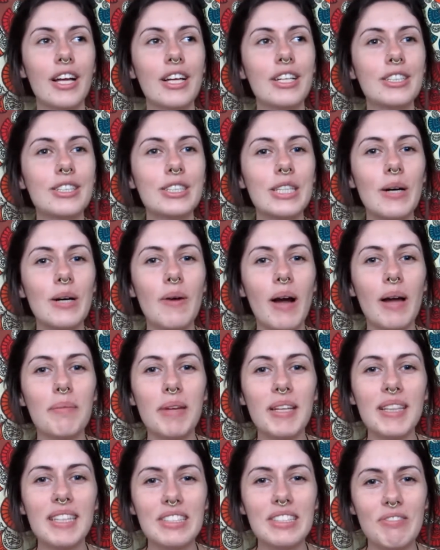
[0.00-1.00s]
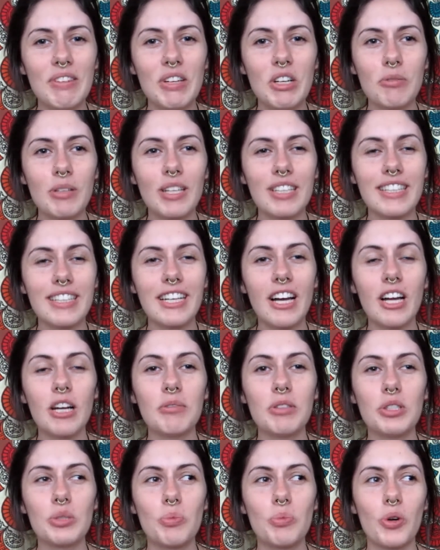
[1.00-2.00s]
So I made this video because I got up
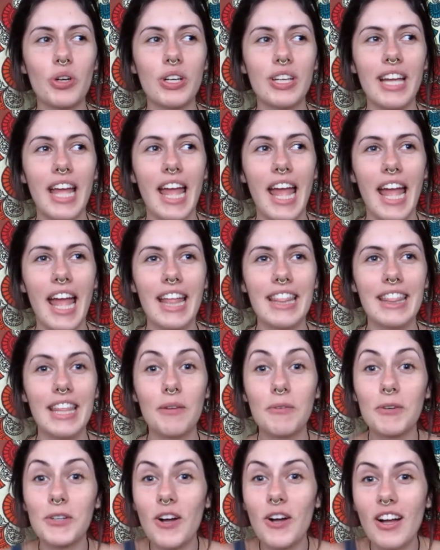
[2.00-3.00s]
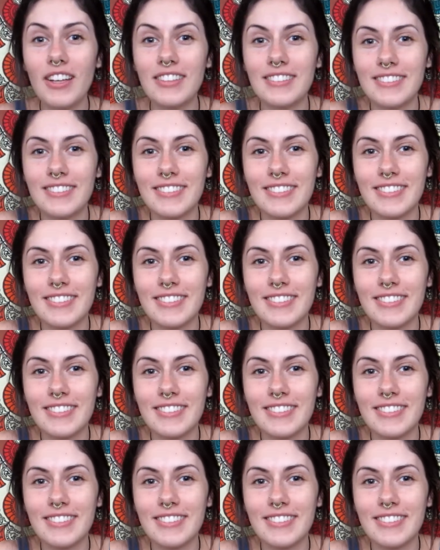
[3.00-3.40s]
this morning and they were gone.